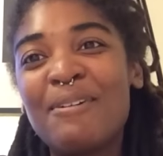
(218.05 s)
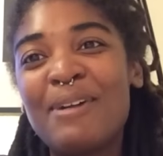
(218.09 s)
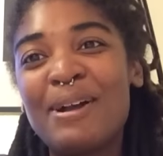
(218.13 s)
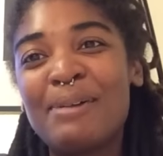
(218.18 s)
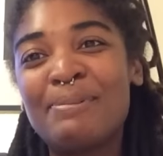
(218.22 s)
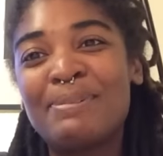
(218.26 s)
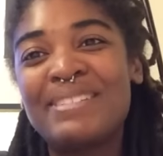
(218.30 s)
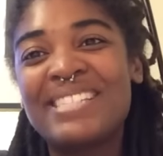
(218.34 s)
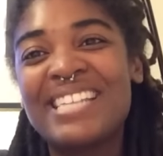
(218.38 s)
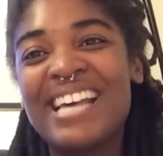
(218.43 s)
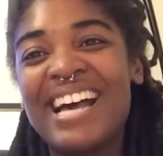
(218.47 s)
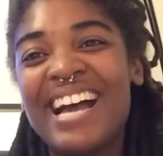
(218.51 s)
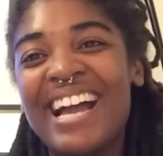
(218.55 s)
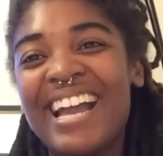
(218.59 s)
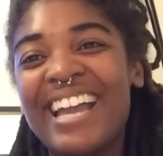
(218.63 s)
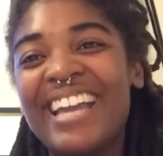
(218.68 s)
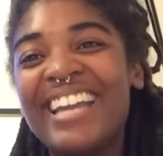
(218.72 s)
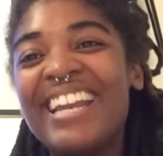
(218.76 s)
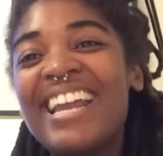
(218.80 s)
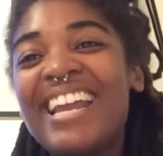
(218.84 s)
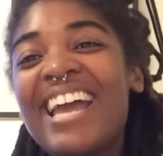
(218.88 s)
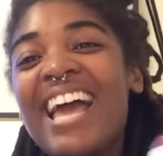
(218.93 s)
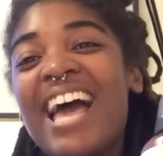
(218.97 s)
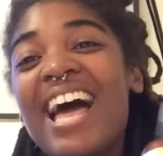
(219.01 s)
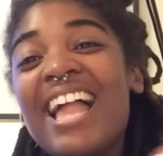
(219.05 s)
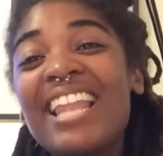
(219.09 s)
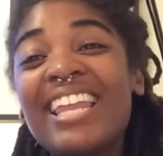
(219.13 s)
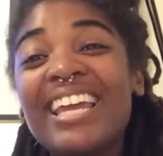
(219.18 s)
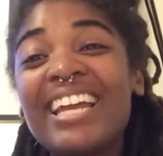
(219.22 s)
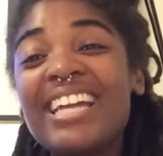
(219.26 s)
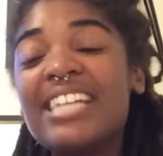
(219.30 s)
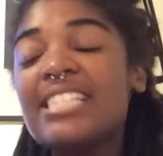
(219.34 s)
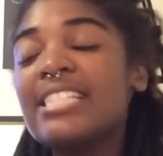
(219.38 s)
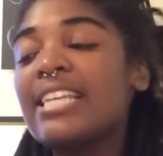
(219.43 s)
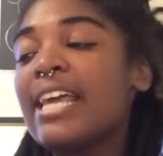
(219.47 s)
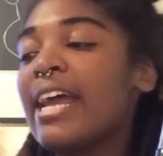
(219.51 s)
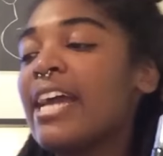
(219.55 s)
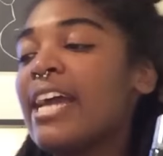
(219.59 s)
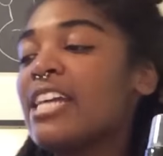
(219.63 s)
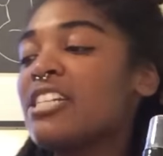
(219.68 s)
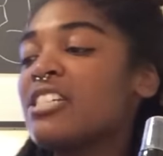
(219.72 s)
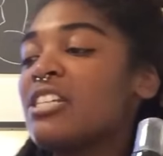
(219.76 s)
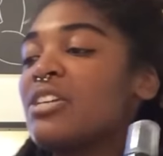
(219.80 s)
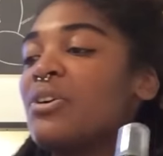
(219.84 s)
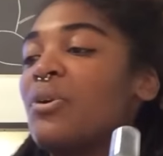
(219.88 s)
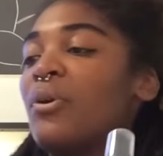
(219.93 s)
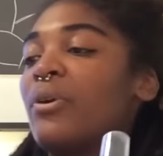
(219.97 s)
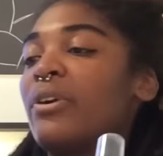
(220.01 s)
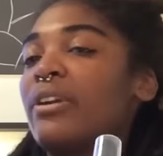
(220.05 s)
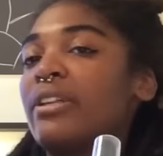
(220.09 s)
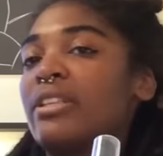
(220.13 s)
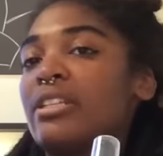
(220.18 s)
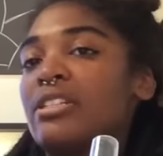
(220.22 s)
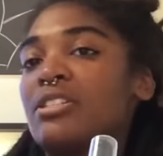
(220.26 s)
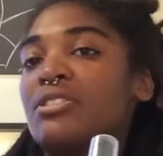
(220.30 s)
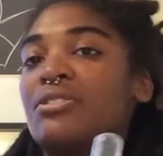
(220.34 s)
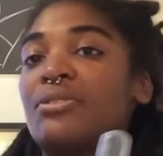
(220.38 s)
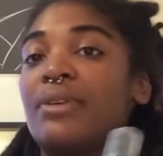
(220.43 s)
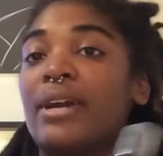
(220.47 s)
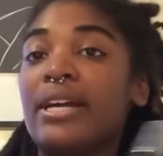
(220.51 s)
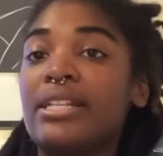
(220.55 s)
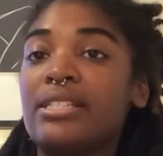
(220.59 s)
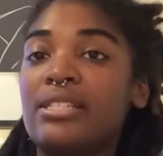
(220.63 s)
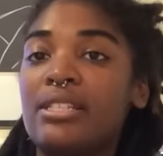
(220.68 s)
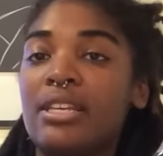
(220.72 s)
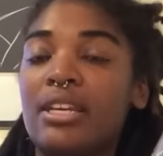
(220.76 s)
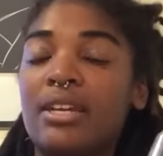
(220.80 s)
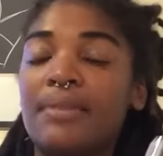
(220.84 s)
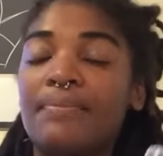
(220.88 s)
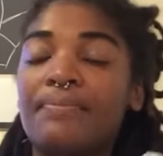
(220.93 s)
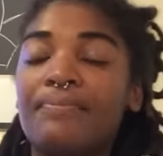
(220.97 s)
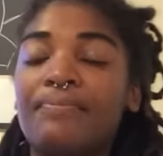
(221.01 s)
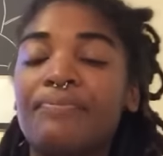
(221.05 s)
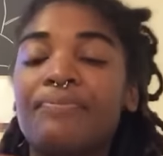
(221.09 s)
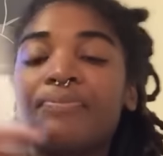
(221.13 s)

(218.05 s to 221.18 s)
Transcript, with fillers: website. Like I said, I actually ordered this through Etsy.